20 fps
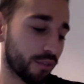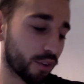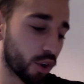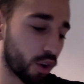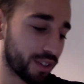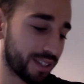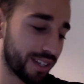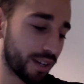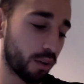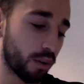got
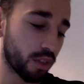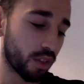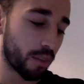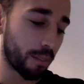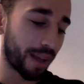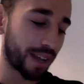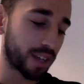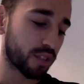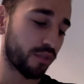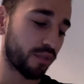a deal on the
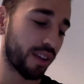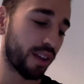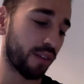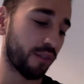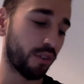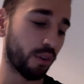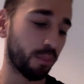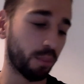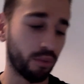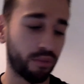MatchFit
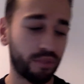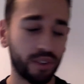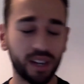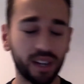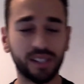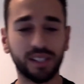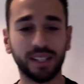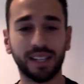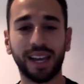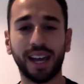Football
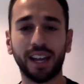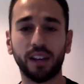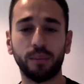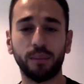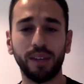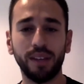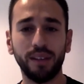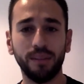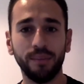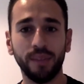Fitness
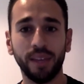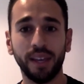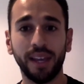Academy.